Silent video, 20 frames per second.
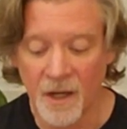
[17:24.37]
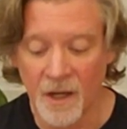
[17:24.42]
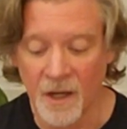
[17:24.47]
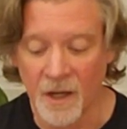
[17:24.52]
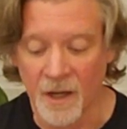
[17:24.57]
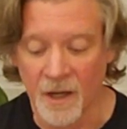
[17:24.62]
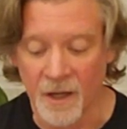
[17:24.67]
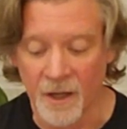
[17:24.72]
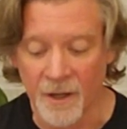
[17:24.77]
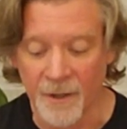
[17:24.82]

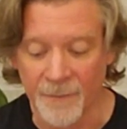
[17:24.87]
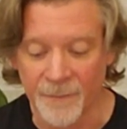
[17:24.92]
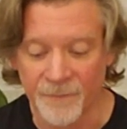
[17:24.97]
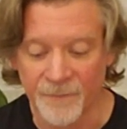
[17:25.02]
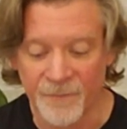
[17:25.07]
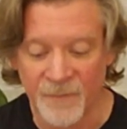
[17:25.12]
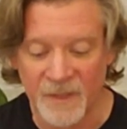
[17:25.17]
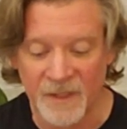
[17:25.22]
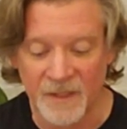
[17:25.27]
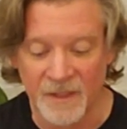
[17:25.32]

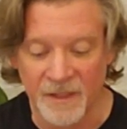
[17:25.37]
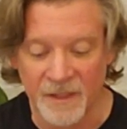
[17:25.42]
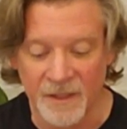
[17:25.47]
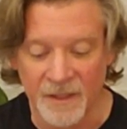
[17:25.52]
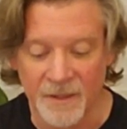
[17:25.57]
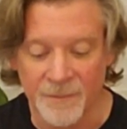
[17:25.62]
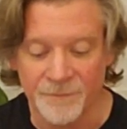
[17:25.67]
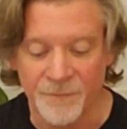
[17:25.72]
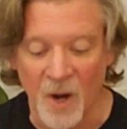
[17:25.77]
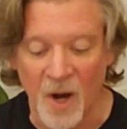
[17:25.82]

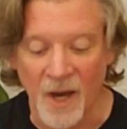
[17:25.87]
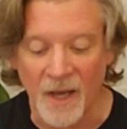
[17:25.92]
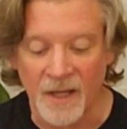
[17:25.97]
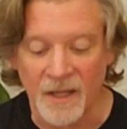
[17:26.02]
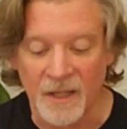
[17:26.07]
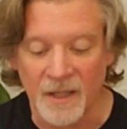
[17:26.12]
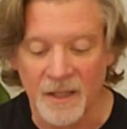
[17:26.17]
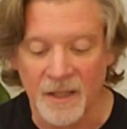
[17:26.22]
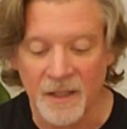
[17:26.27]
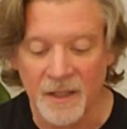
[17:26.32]
the
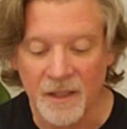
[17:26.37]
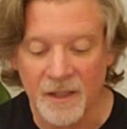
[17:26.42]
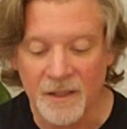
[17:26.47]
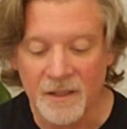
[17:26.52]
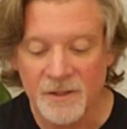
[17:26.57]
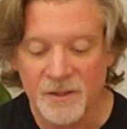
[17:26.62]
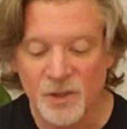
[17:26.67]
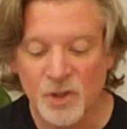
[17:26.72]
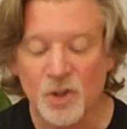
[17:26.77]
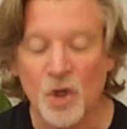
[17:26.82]
body
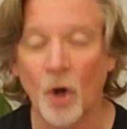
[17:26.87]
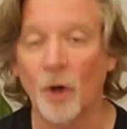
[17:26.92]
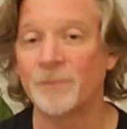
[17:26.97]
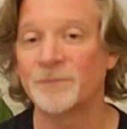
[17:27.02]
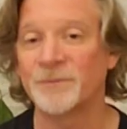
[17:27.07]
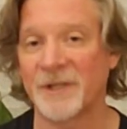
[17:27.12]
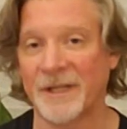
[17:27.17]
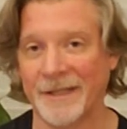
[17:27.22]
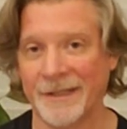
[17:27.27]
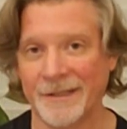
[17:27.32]

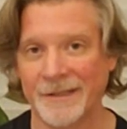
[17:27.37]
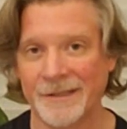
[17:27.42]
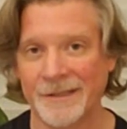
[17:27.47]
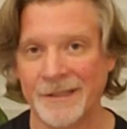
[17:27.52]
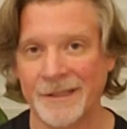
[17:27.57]
sculpting.